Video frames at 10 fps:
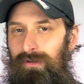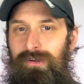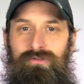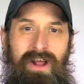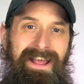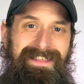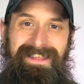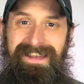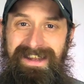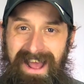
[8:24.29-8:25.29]
you could try and
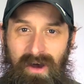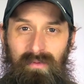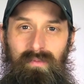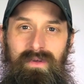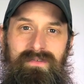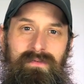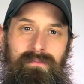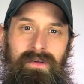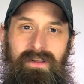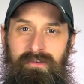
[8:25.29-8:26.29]
clean it out with
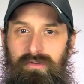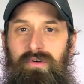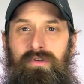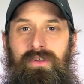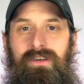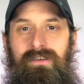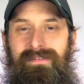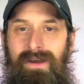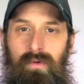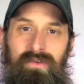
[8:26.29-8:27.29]
some electrical cleaner.
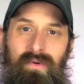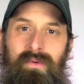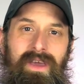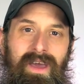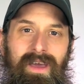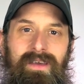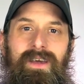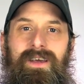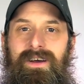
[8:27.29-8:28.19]
That works okay.